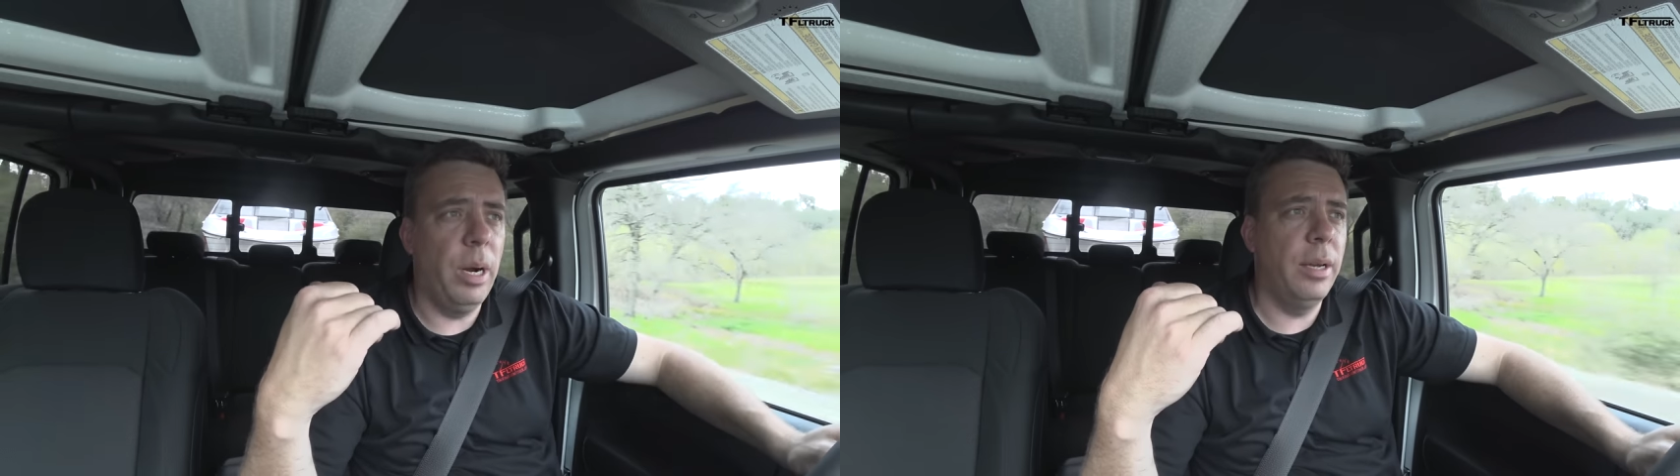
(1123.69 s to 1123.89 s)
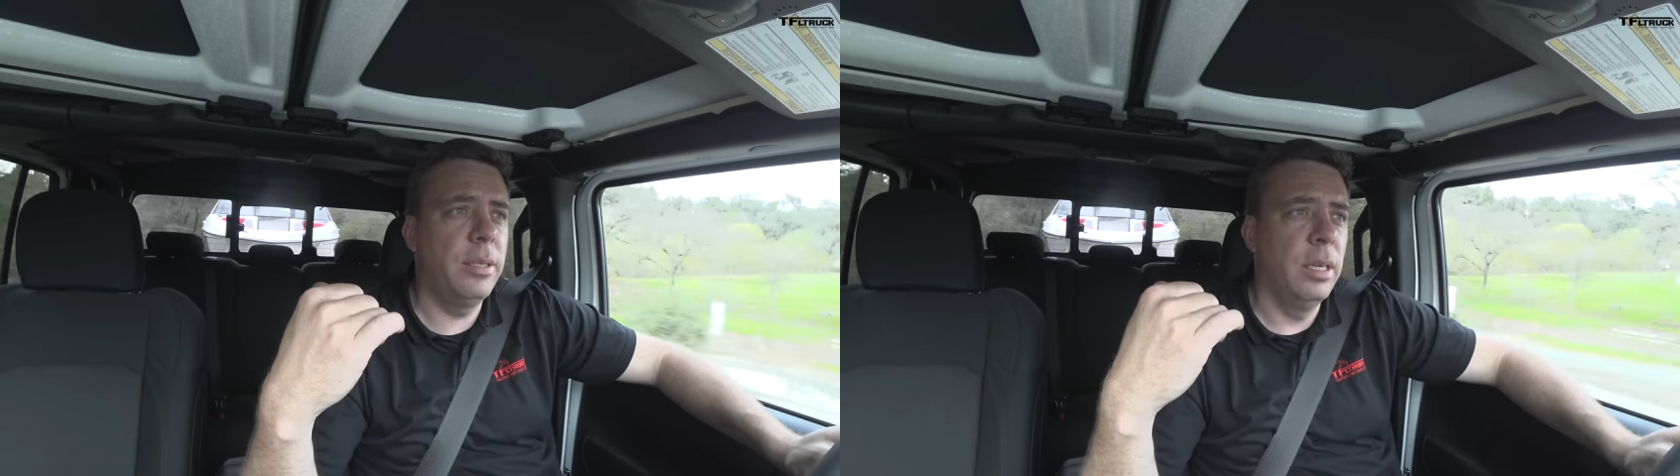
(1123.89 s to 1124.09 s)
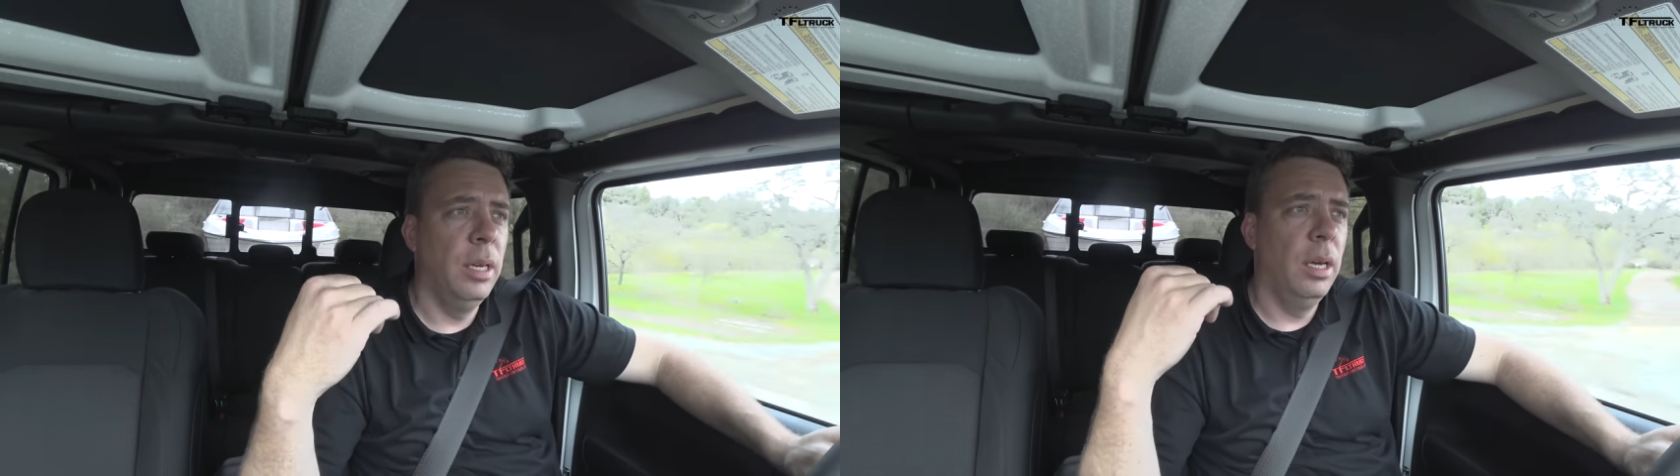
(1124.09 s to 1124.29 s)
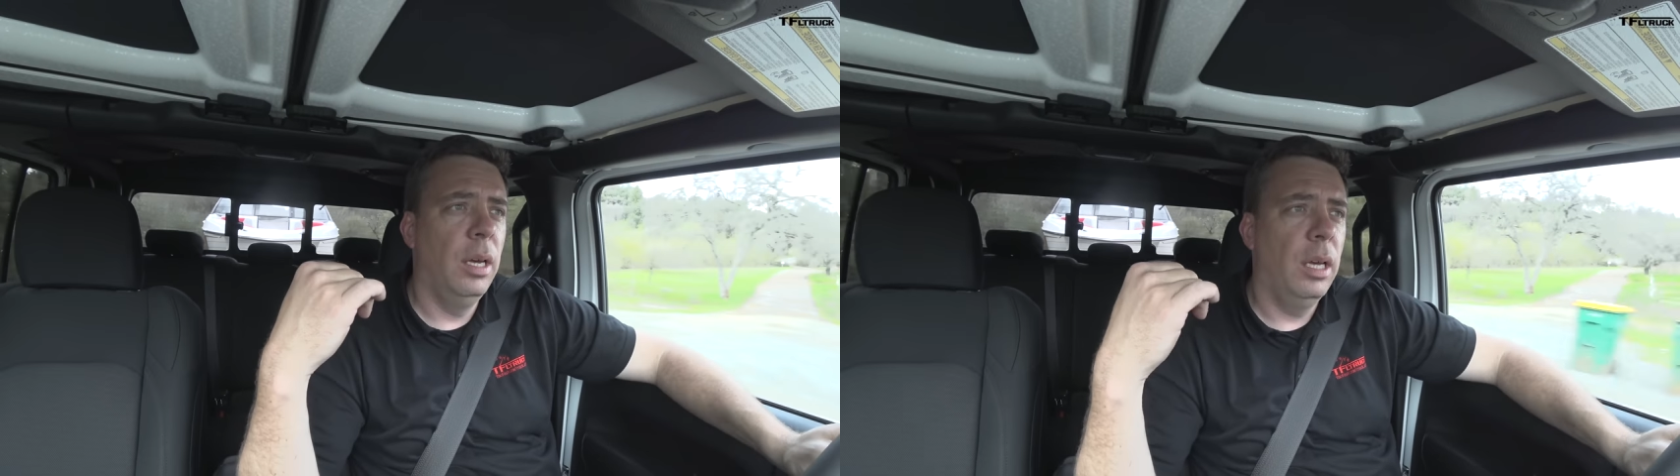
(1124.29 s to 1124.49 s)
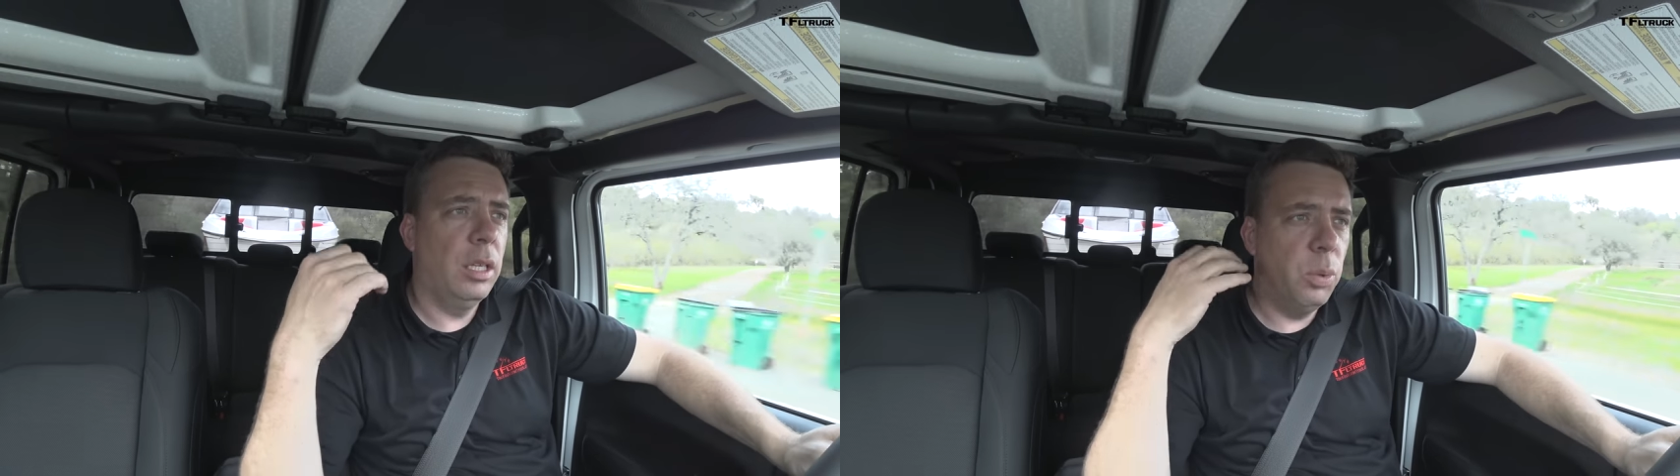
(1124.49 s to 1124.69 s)
brakes,
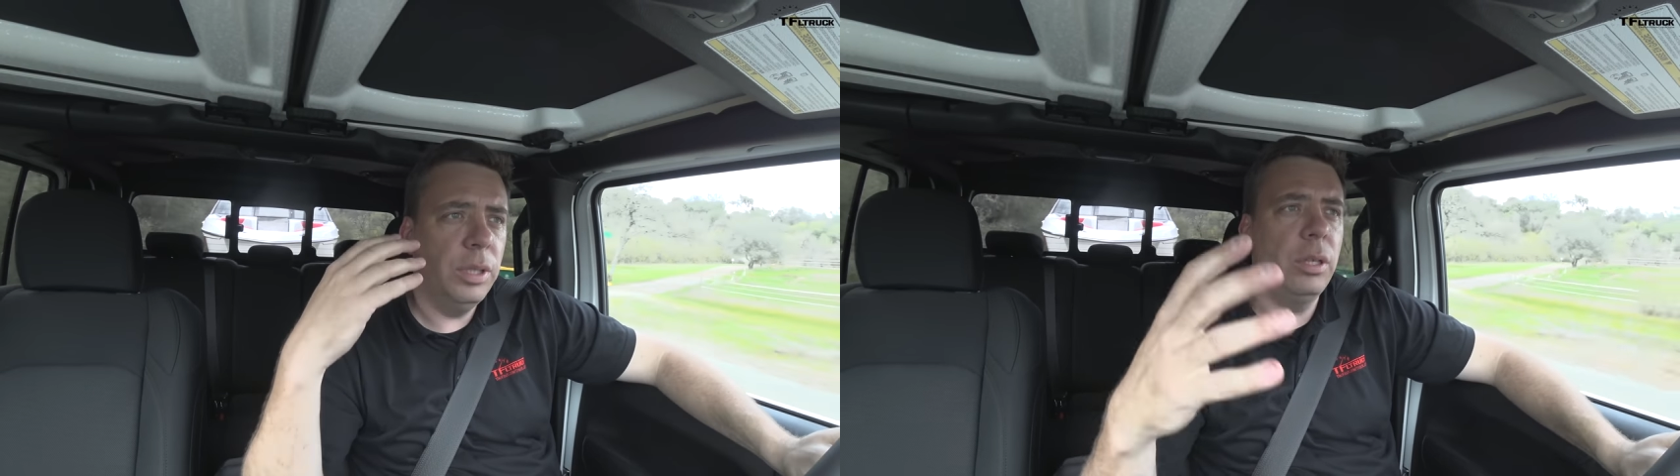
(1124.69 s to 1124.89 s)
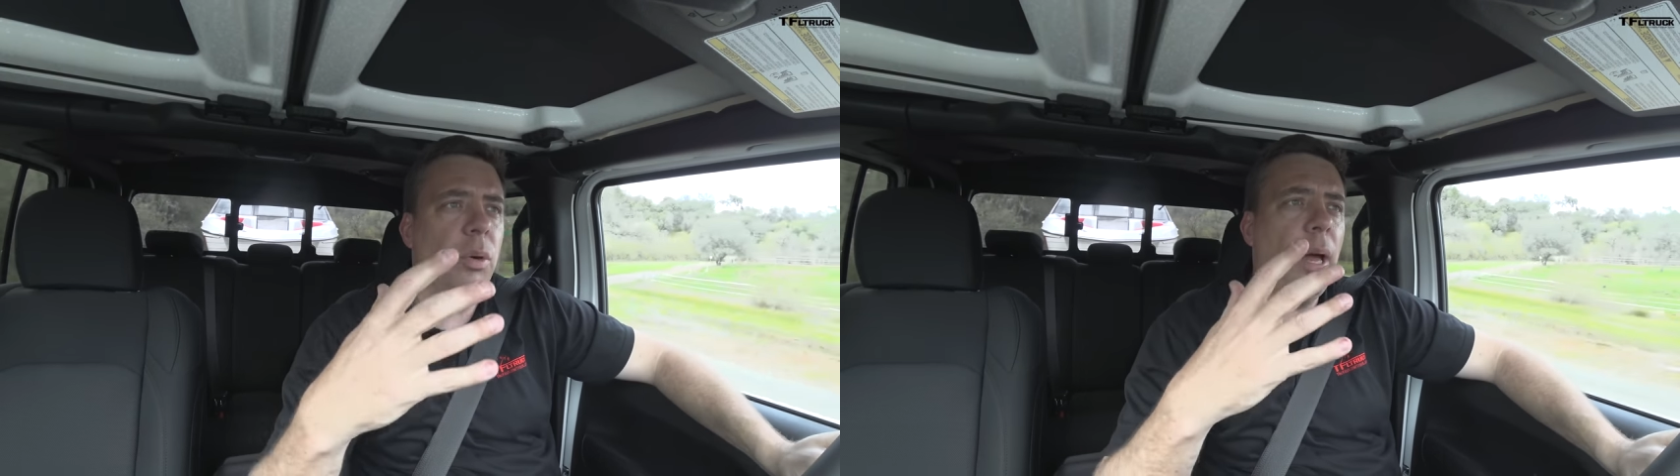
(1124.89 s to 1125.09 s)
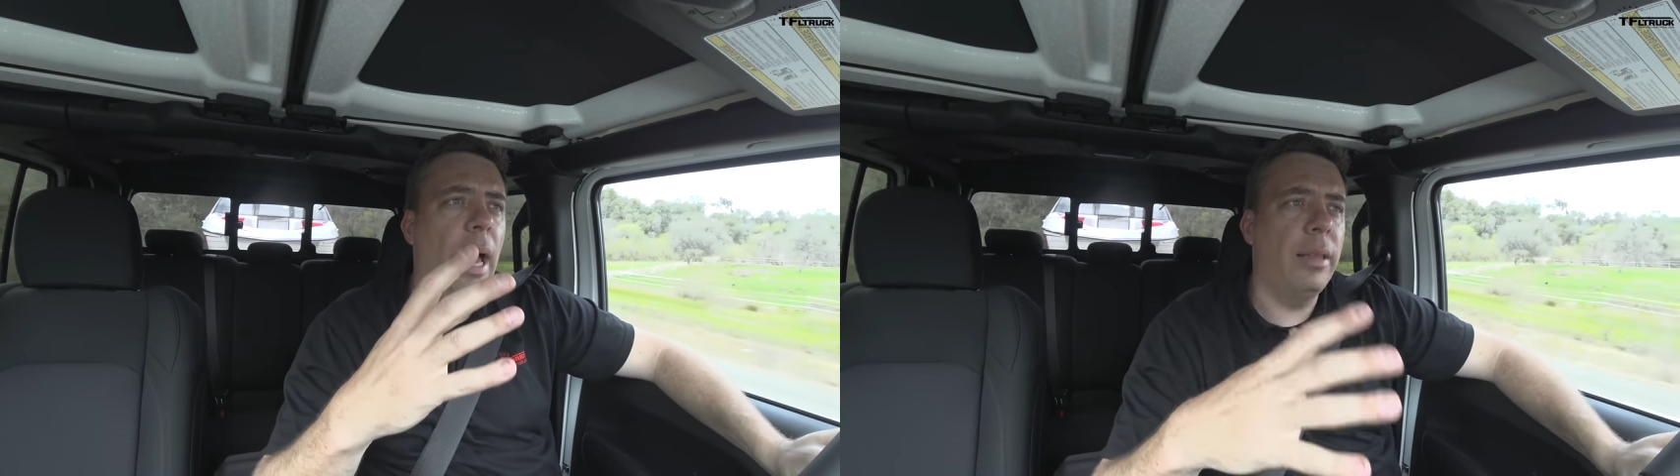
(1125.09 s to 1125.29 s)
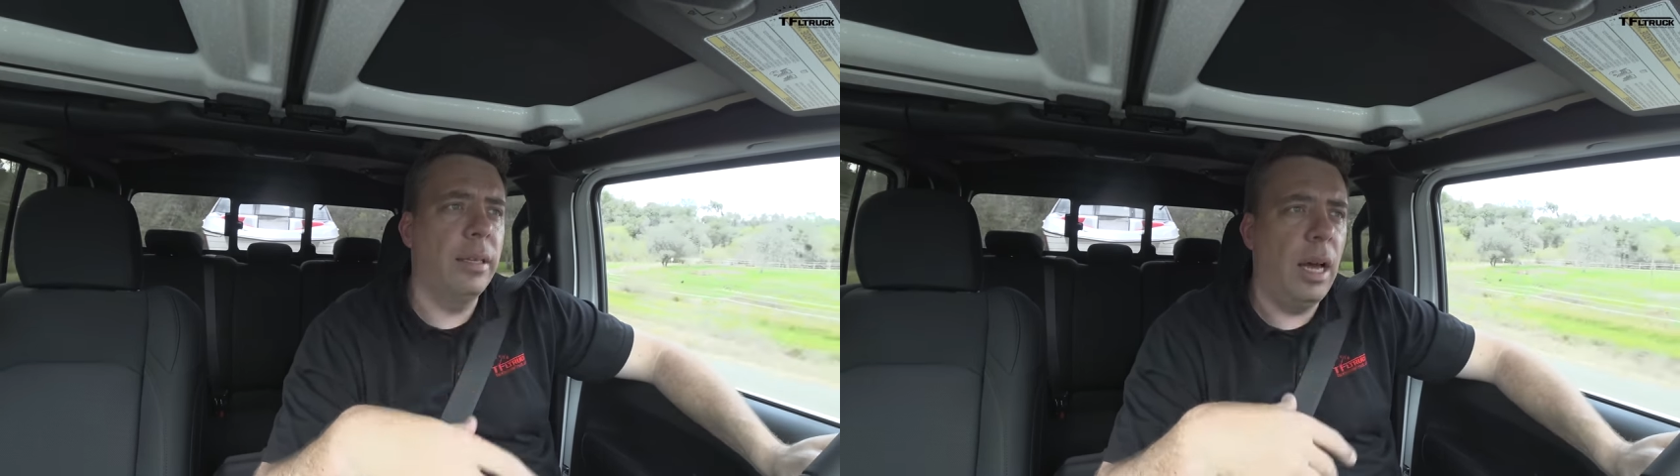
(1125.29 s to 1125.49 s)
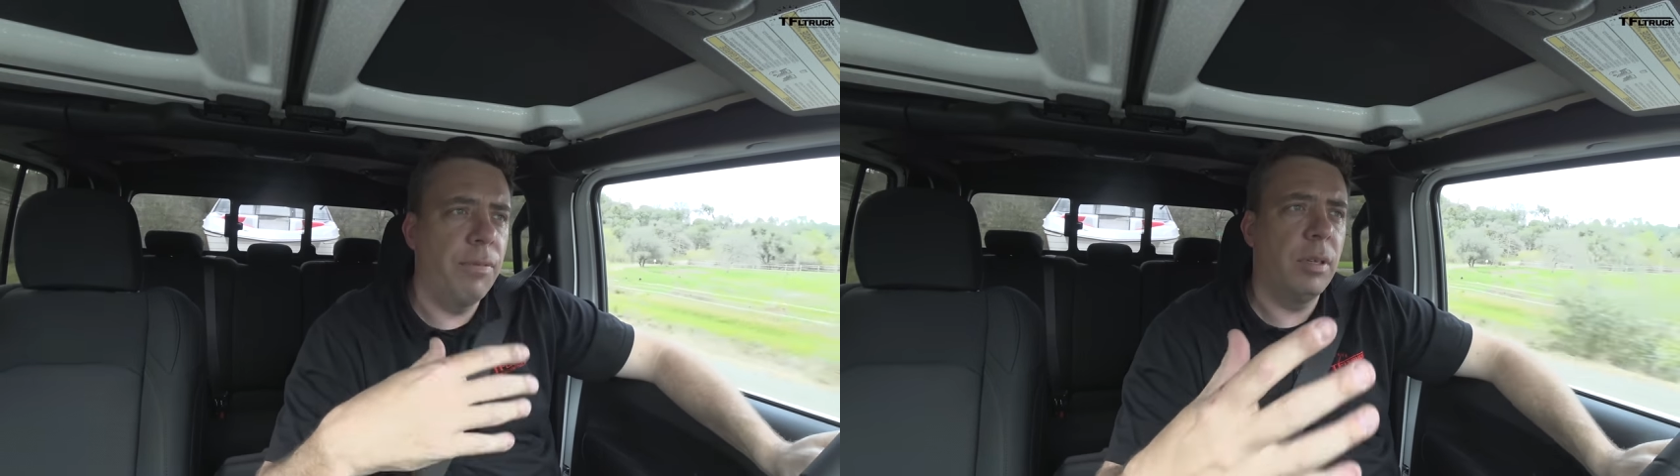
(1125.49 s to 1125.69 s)
you would need to add
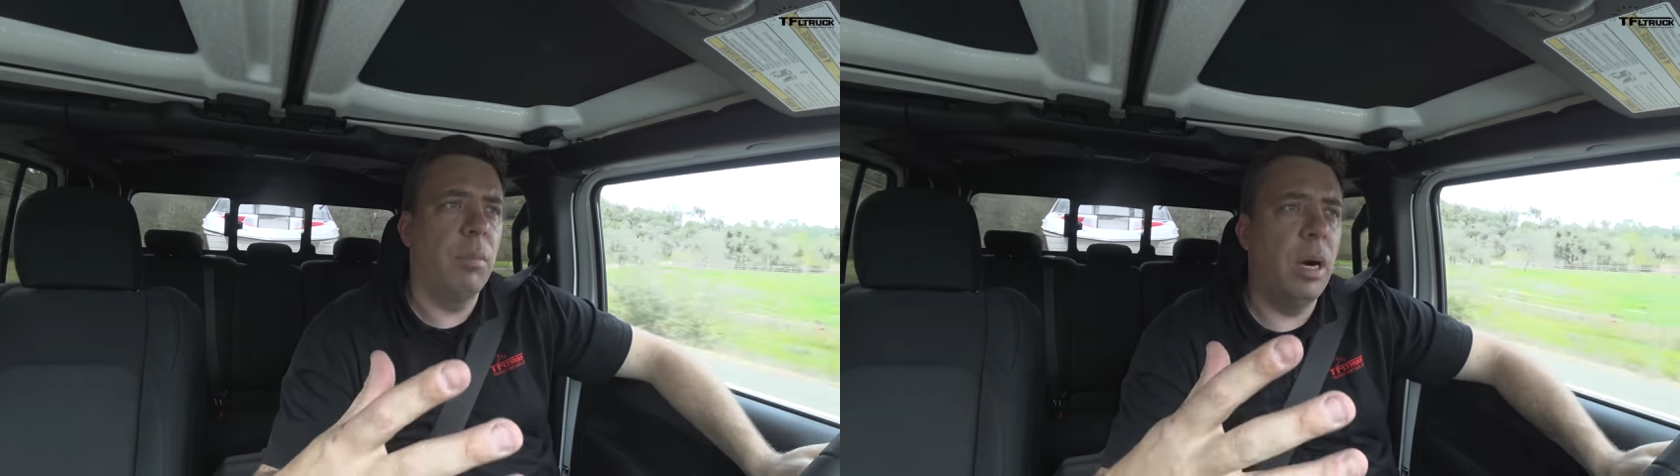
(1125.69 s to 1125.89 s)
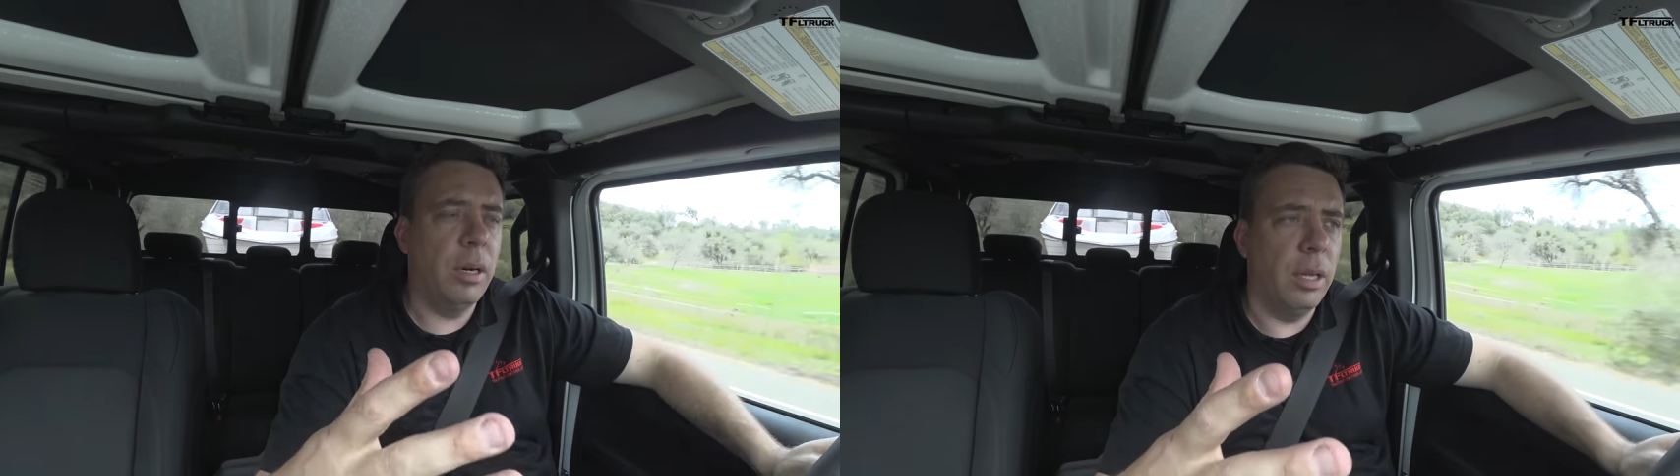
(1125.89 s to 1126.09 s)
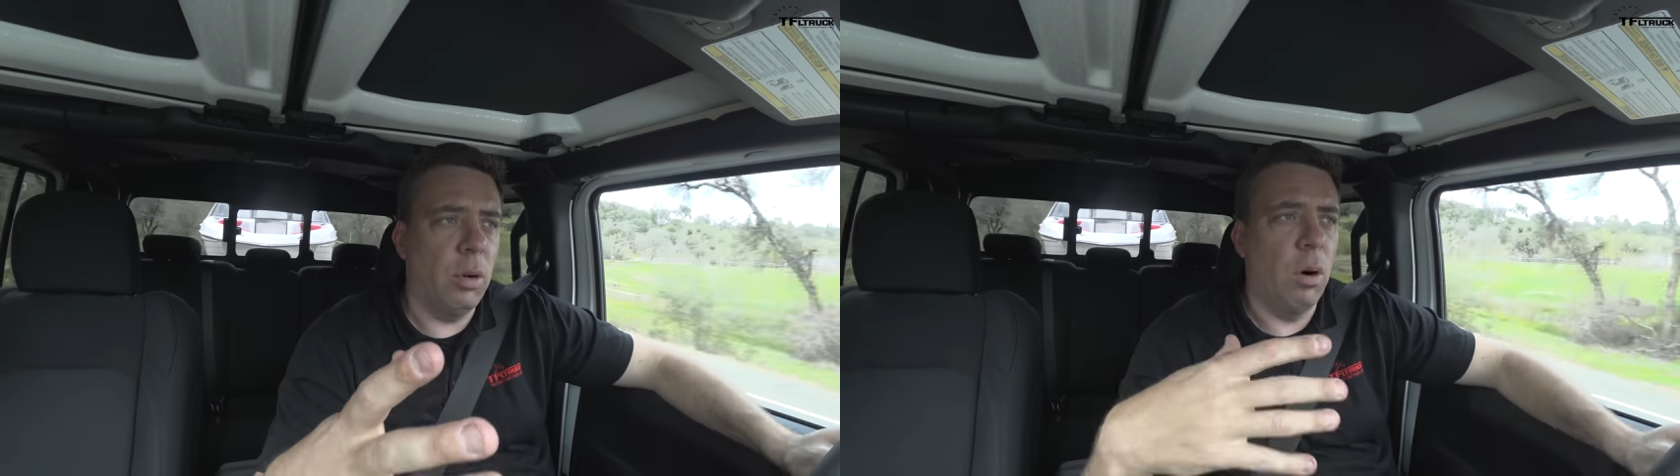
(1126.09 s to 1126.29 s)
an aftermarket,